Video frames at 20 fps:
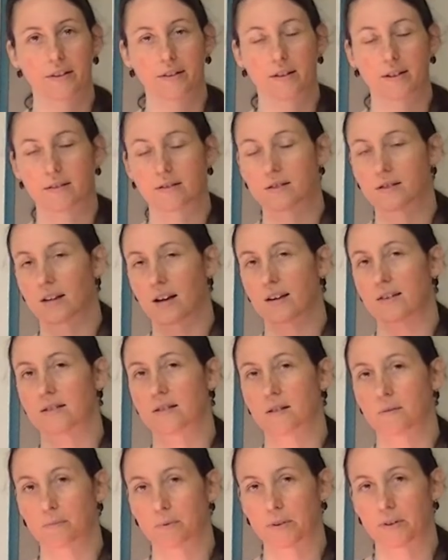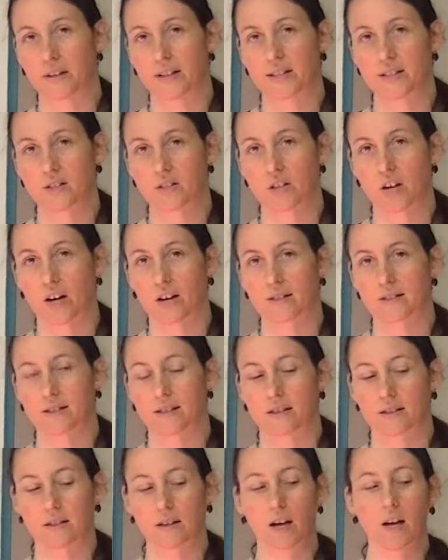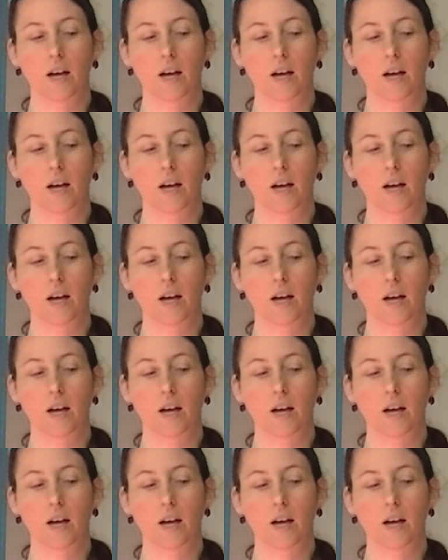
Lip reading: It's that simple. That's a toxin.